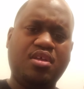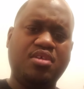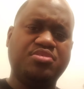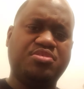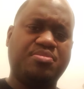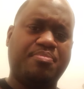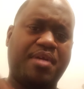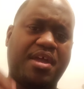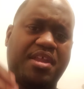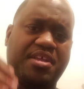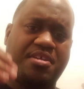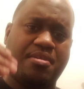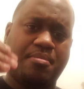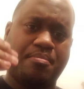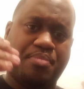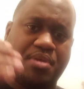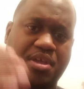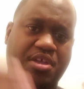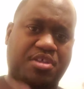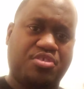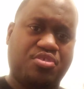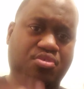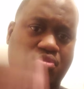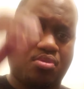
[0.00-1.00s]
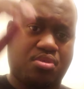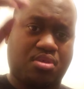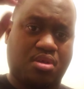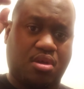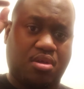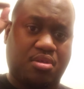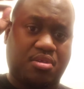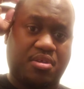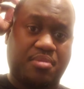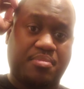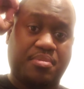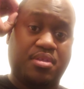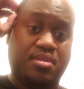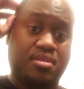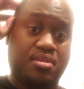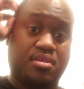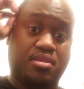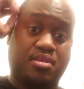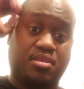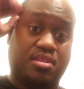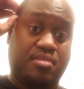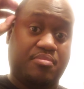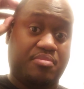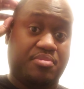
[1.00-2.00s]
somebody come picking your car up
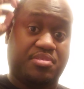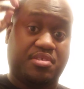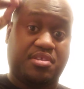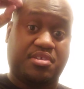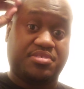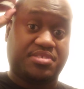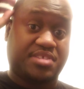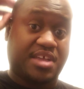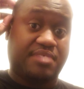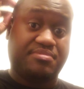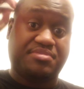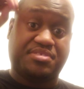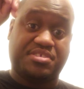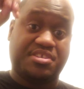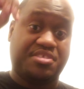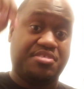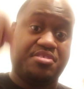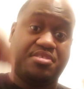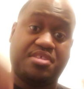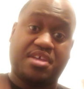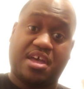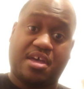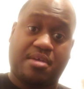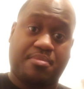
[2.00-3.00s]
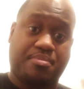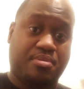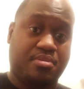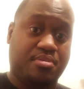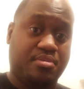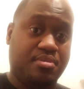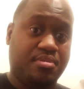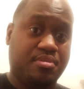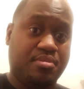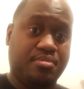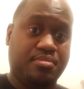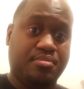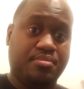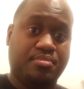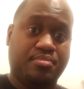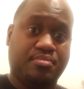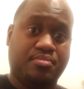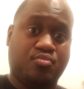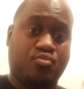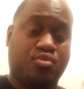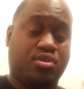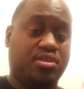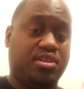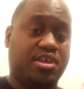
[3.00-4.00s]
and everything. As I've seen it happen,
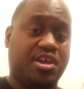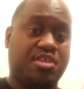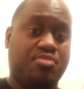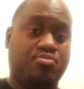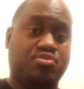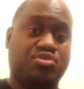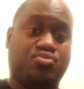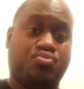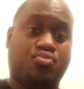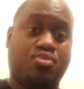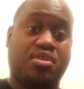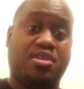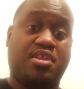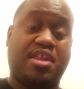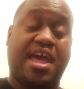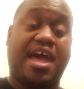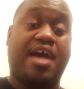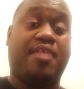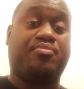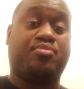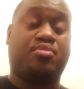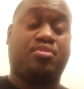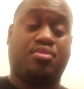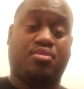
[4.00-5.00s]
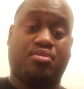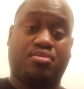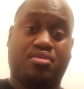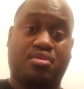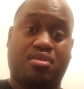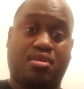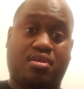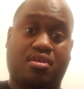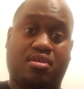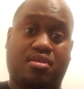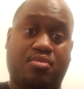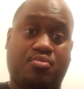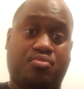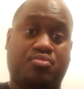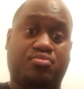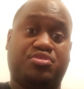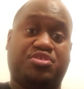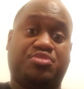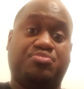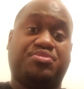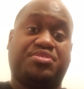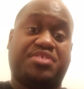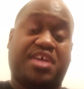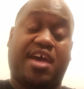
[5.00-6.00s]
one lady was running after her car.
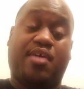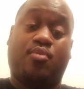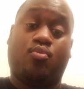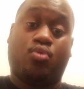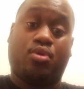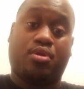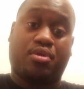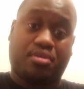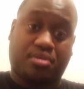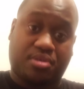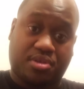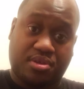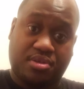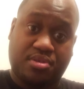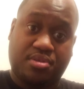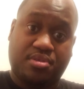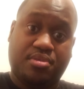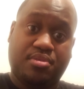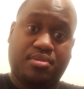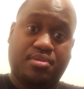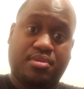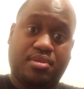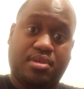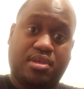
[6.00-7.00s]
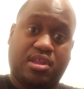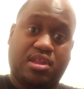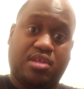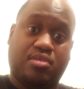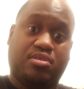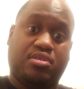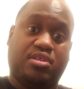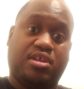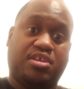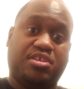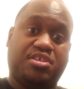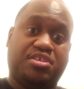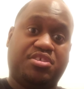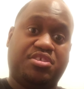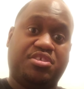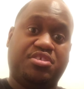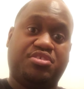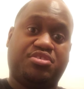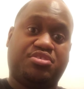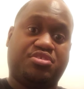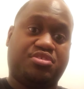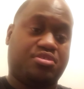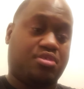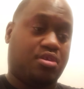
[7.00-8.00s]
She was at work and like
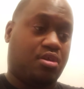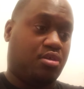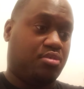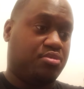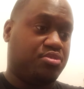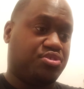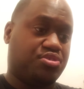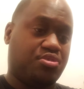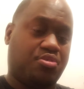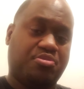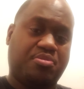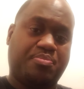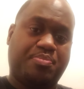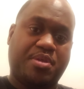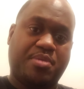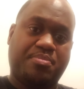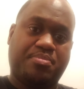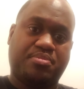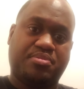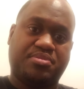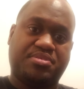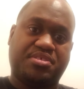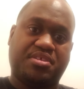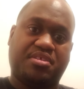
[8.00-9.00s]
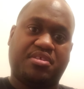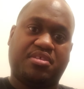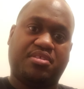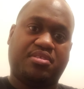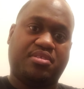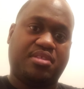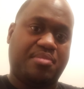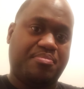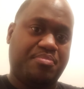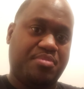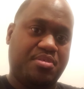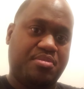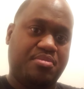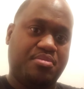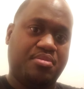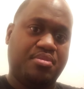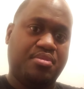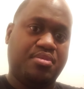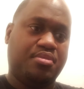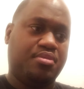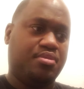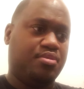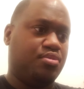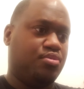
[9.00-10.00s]
he called told the people said let me
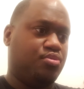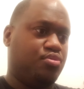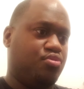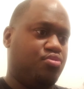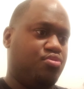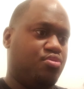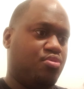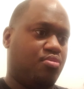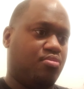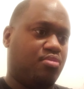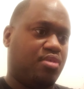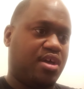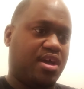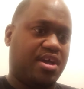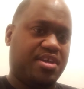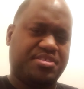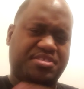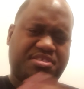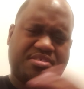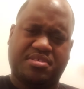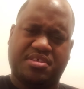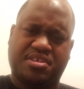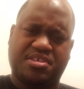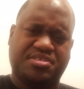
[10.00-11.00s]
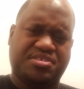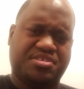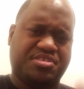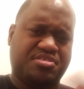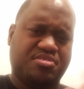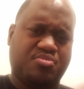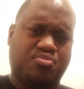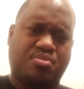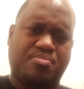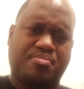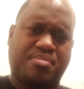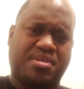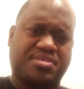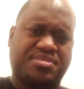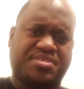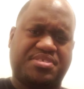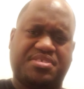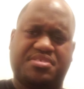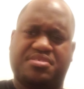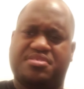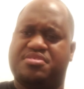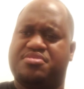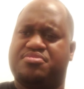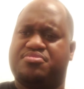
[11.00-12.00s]
you know i had some incident with my
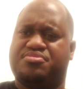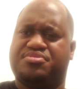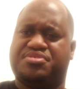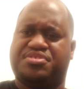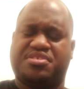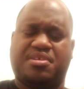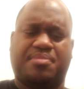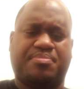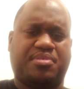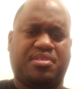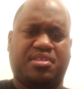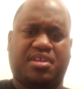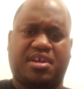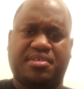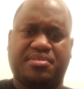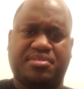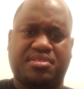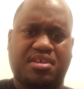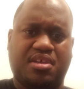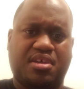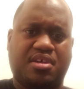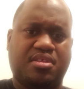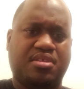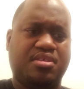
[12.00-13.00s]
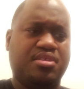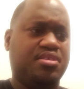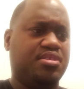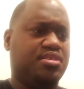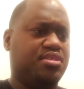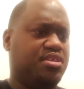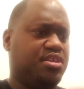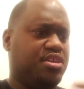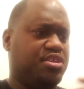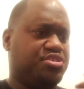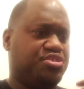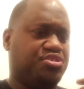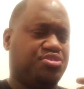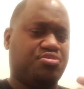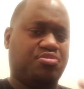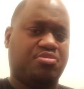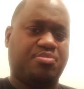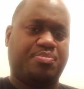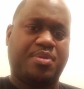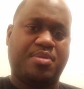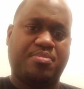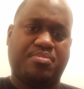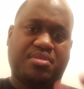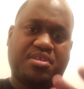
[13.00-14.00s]
son or something like that and she
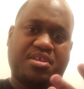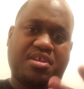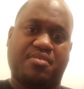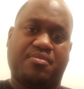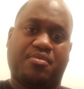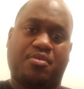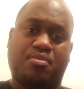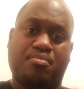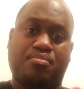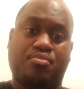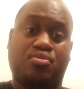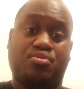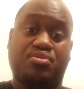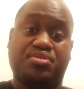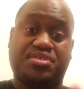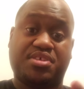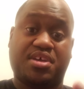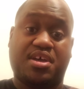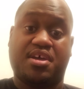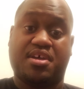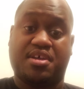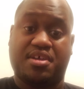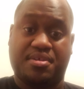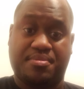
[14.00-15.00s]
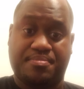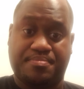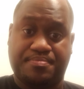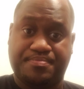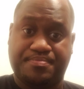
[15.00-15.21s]
told the people to give her more time